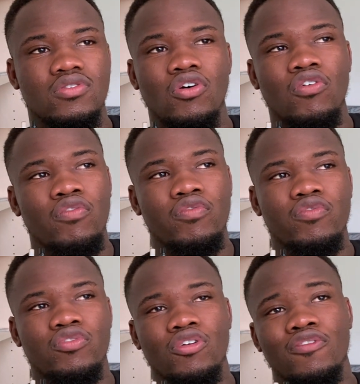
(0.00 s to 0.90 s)
of
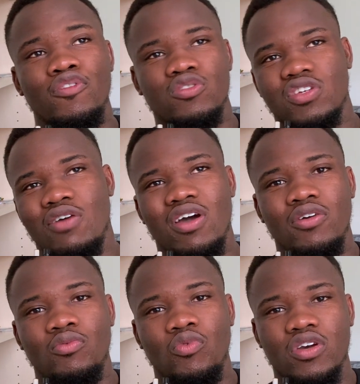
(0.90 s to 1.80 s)
your 40-hour
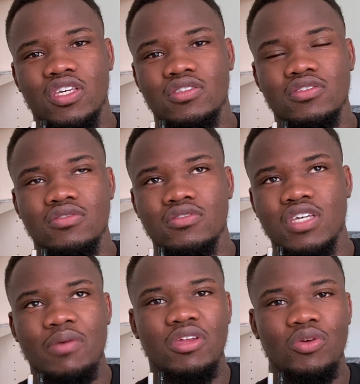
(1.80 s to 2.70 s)
working
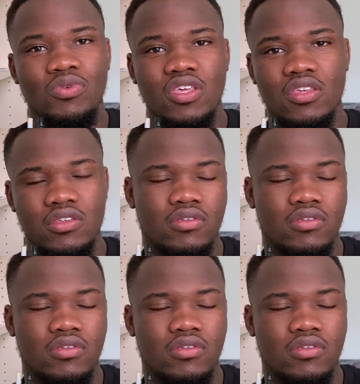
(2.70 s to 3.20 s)
time in a week.